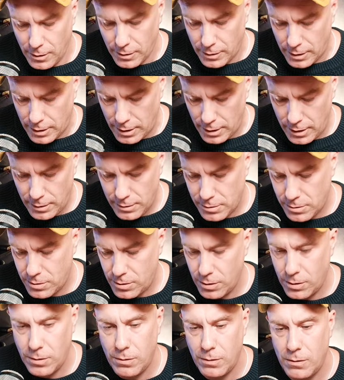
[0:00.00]
Okay, let's
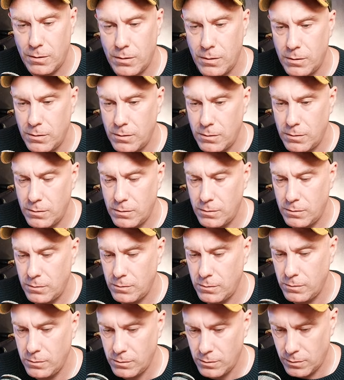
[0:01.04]
go
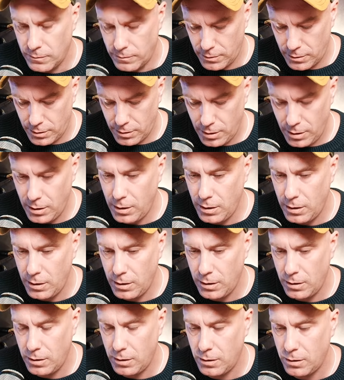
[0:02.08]
over
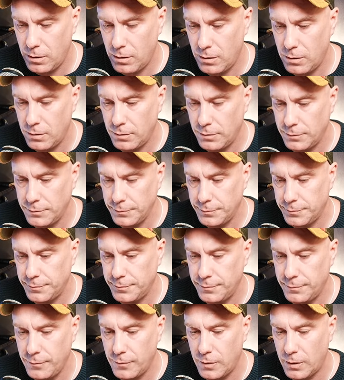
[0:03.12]
here
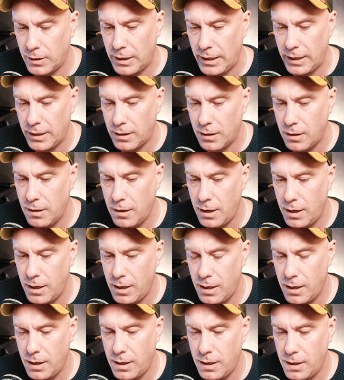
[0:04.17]
like
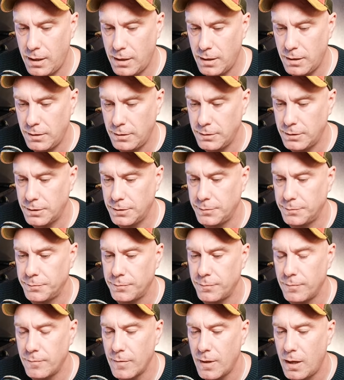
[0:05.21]
that.
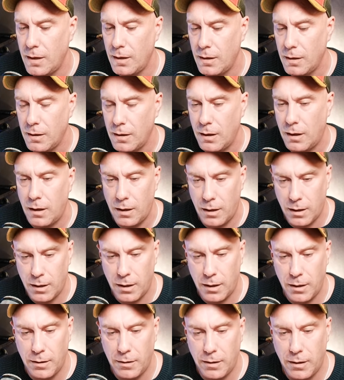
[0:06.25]

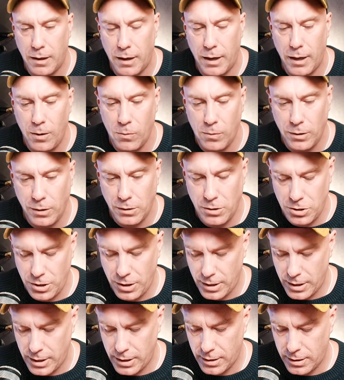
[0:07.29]
I want to
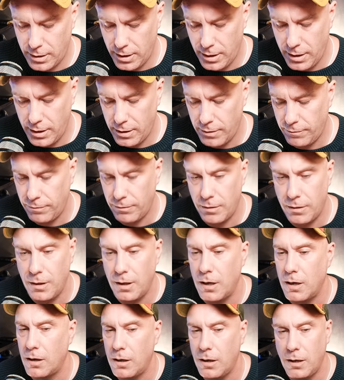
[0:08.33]
check if
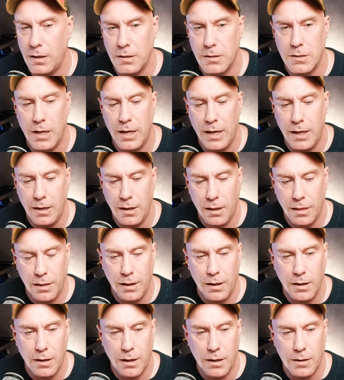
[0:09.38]
there is
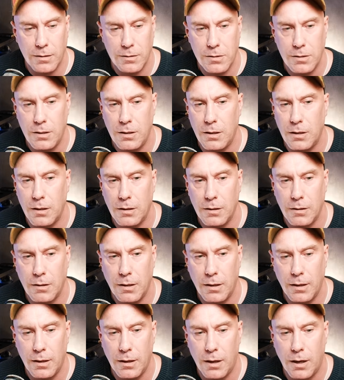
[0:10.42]
anything else here
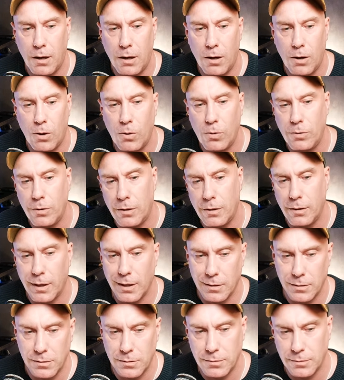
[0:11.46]
that owner,
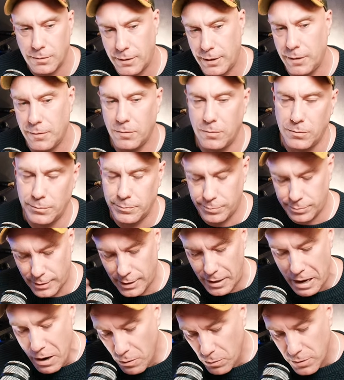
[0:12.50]
yes, okay, owner.
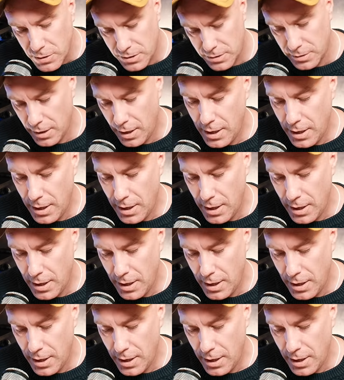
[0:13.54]
I always